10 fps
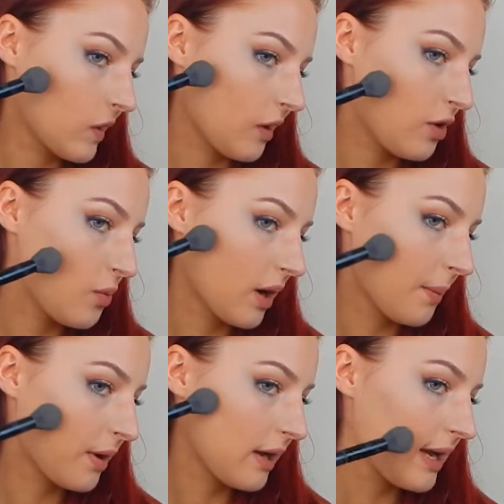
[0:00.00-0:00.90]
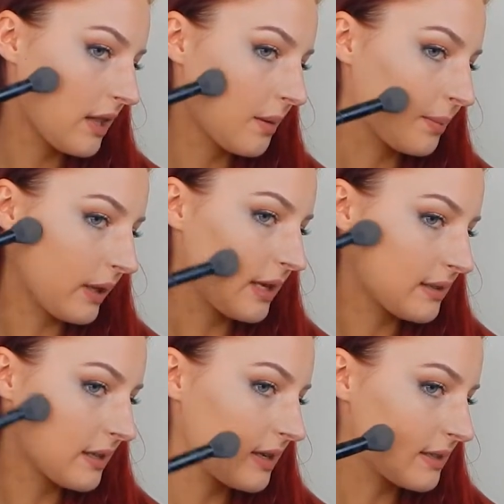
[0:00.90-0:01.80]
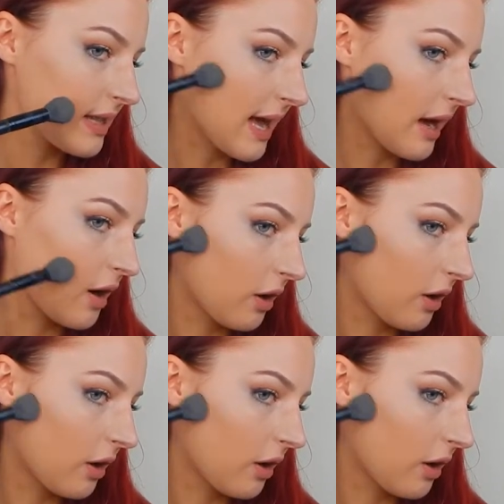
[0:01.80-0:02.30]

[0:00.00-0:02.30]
you want to put it in the places that